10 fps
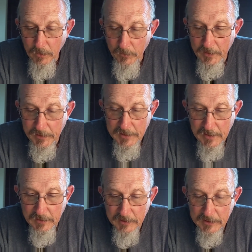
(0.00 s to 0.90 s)
When he had
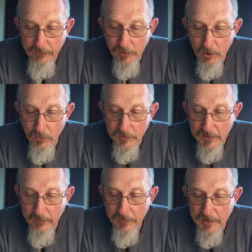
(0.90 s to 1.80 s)
taken the 7 loaves
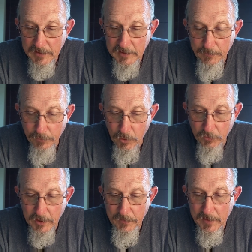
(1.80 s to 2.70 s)
and given thanks, he
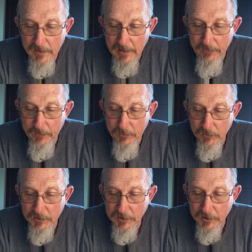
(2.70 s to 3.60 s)
broke them and he gave them to
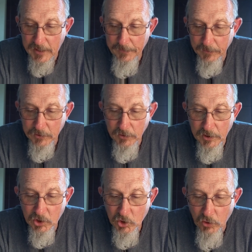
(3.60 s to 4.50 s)
his disciples to
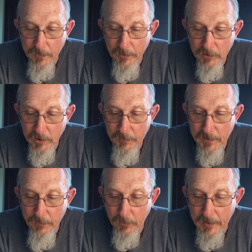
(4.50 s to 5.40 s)
distribute to the
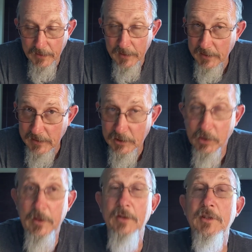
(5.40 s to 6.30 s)
people, and they did
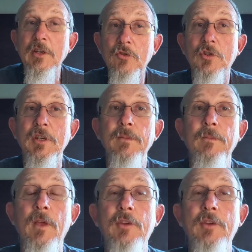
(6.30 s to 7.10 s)
so. Now it's interesting.